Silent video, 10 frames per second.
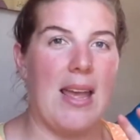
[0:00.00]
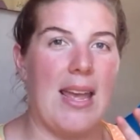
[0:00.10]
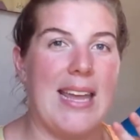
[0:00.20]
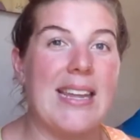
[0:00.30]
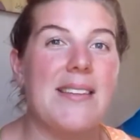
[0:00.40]

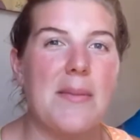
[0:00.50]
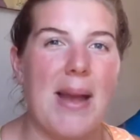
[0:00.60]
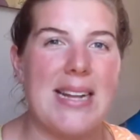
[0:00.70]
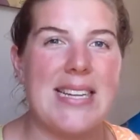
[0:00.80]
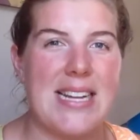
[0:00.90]
It is
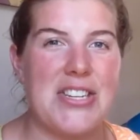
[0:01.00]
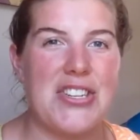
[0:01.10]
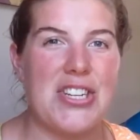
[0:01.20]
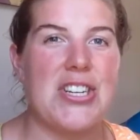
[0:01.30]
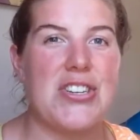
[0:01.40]
my
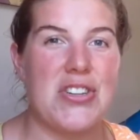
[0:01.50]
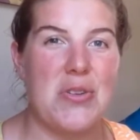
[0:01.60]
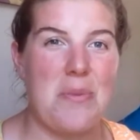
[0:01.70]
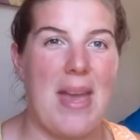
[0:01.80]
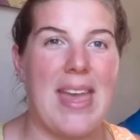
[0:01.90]
intention
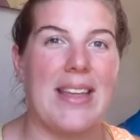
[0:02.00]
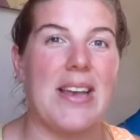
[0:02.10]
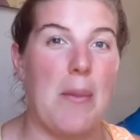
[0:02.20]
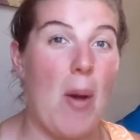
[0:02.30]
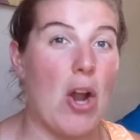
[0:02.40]
to make
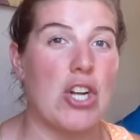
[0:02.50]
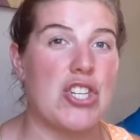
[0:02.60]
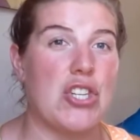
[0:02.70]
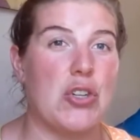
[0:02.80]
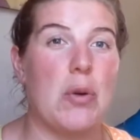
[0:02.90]
a part
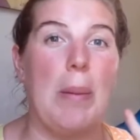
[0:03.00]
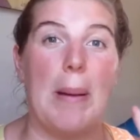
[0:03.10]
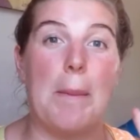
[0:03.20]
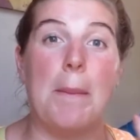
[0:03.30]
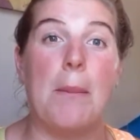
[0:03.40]
2,
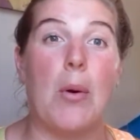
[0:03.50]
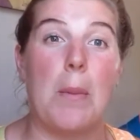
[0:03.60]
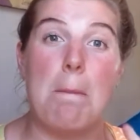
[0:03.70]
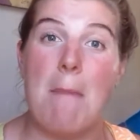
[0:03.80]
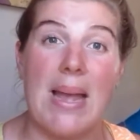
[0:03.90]
but more
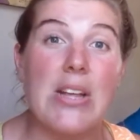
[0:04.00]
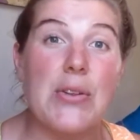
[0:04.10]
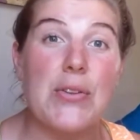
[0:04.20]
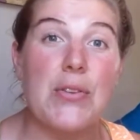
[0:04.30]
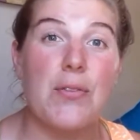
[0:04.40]

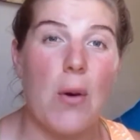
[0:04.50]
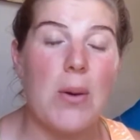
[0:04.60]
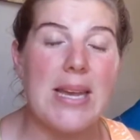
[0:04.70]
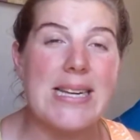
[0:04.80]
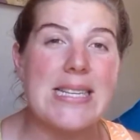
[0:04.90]
Michael's
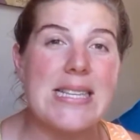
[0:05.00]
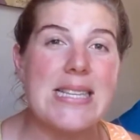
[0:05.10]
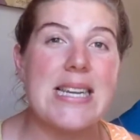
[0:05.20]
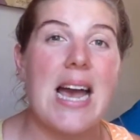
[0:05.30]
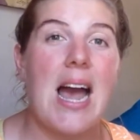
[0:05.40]

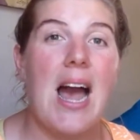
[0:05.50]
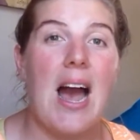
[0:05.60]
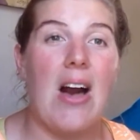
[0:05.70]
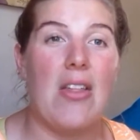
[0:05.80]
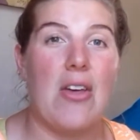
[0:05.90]
focused,
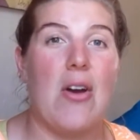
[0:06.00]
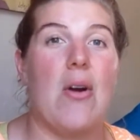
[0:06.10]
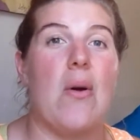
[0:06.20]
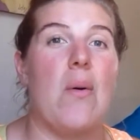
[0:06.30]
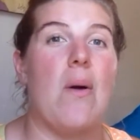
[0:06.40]

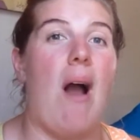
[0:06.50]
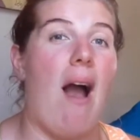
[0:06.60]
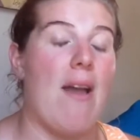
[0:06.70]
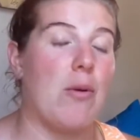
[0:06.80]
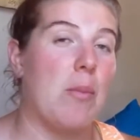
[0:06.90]
although
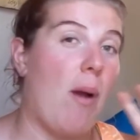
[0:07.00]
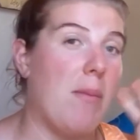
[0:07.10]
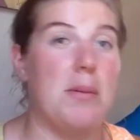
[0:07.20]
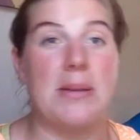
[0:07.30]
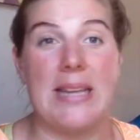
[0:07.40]
I will
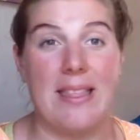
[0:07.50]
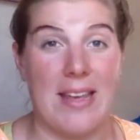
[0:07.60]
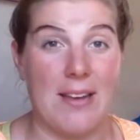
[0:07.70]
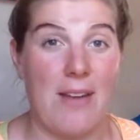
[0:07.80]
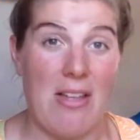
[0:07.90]
probably
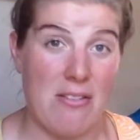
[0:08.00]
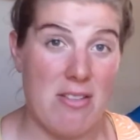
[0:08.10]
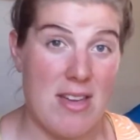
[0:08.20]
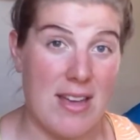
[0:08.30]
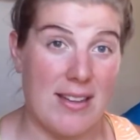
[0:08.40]
think of other
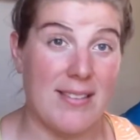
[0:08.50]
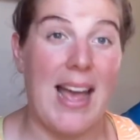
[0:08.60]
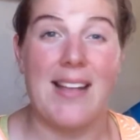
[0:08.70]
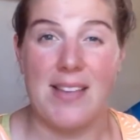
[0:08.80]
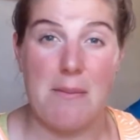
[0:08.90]
things,
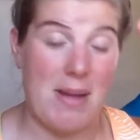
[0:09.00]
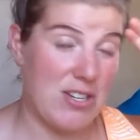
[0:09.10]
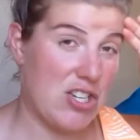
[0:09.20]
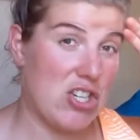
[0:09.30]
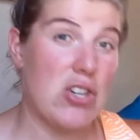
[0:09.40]
as I
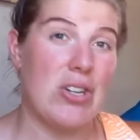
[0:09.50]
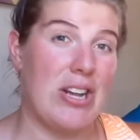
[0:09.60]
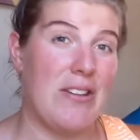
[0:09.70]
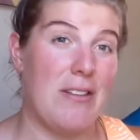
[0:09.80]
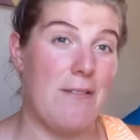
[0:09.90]
mentioned
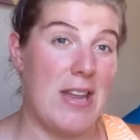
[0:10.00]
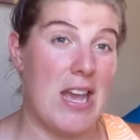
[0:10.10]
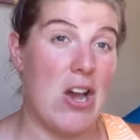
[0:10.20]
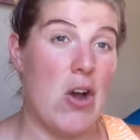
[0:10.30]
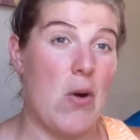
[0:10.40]
earlier in the
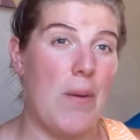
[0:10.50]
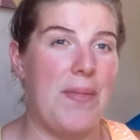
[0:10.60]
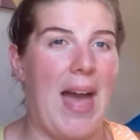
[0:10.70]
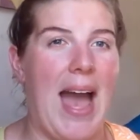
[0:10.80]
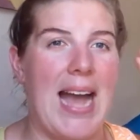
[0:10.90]
video,
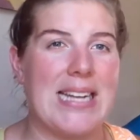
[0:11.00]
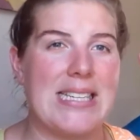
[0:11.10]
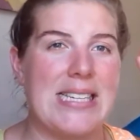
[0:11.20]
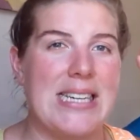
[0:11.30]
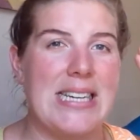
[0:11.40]
that
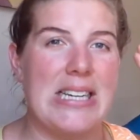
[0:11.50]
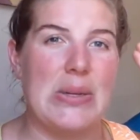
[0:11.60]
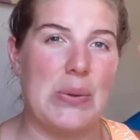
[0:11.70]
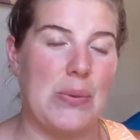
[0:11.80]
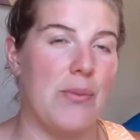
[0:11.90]

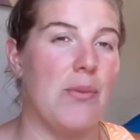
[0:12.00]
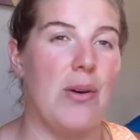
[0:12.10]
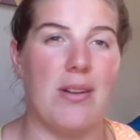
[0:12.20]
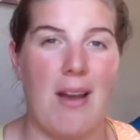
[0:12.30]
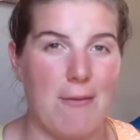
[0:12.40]

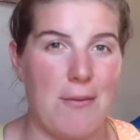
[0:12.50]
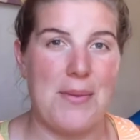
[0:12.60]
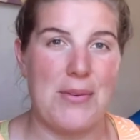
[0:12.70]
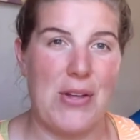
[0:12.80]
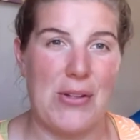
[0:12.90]
will come
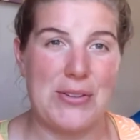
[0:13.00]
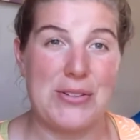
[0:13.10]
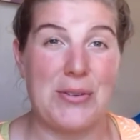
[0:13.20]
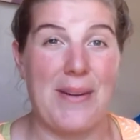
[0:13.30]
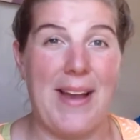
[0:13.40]
dollar
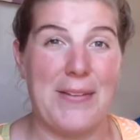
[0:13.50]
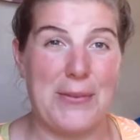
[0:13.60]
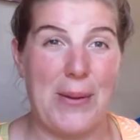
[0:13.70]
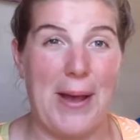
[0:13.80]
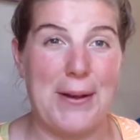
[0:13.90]
store
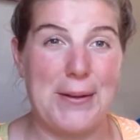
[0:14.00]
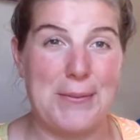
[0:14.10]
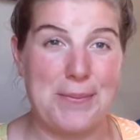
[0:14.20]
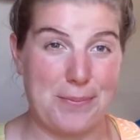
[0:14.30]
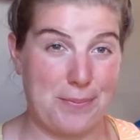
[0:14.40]
as well.
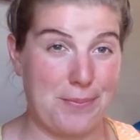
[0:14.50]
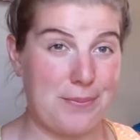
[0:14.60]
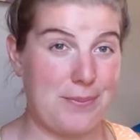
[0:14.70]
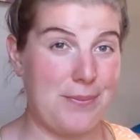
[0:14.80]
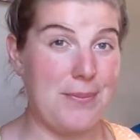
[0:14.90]

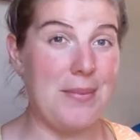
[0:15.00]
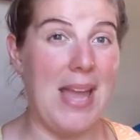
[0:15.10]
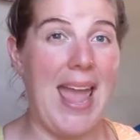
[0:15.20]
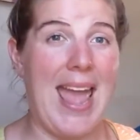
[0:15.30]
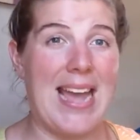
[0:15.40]

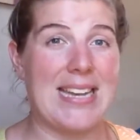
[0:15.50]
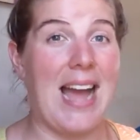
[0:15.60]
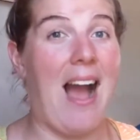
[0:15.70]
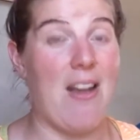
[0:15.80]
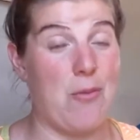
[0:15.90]
And
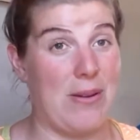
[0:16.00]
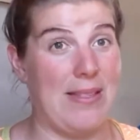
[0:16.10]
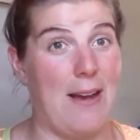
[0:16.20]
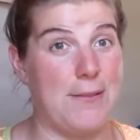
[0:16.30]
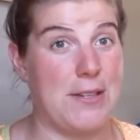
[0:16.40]
I would
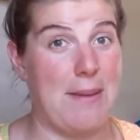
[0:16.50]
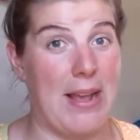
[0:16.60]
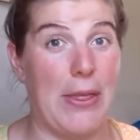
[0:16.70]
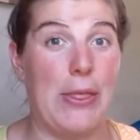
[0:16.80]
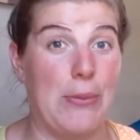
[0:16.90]
love to
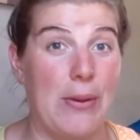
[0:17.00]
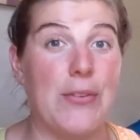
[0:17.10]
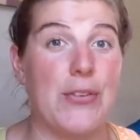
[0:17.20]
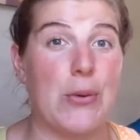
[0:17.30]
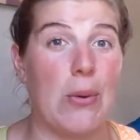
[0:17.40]
make a thrift
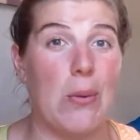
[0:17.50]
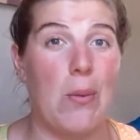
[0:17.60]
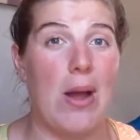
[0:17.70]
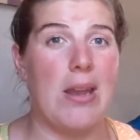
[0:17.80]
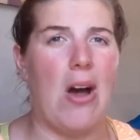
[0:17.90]
store
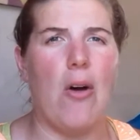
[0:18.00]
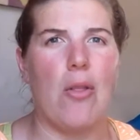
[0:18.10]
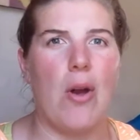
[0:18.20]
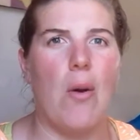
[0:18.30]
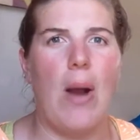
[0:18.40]
one,
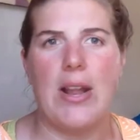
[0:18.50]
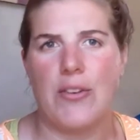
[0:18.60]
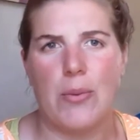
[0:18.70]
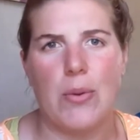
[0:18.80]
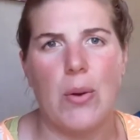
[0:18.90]
although I
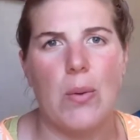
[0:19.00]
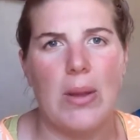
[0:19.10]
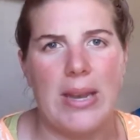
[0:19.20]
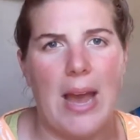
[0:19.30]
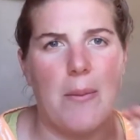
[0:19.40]
don't know
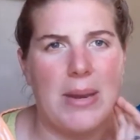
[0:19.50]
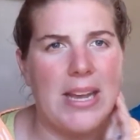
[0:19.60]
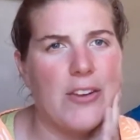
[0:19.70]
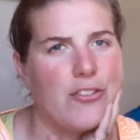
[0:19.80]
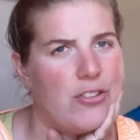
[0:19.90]
in how many
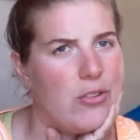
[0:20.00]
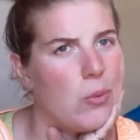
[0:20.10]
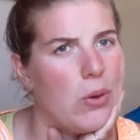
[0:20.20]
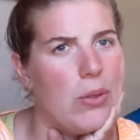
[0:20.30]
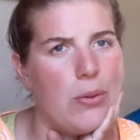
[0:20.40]
countries in the
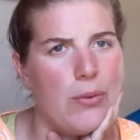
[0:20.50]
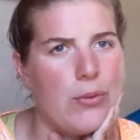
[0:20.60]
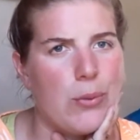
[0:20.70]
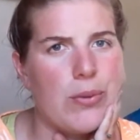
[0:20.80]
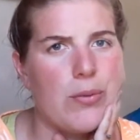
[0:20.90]
world thrift
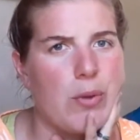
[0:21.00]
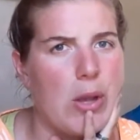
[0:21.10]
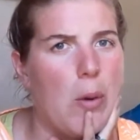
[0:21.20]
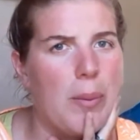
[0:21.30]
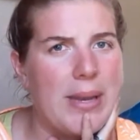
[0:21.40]
stores have
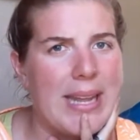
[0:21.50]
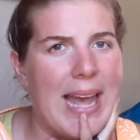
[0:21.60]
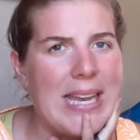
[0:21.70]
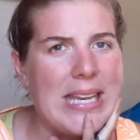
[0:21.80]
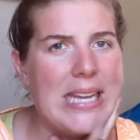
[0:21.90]
reopened
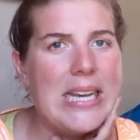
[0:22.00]
again.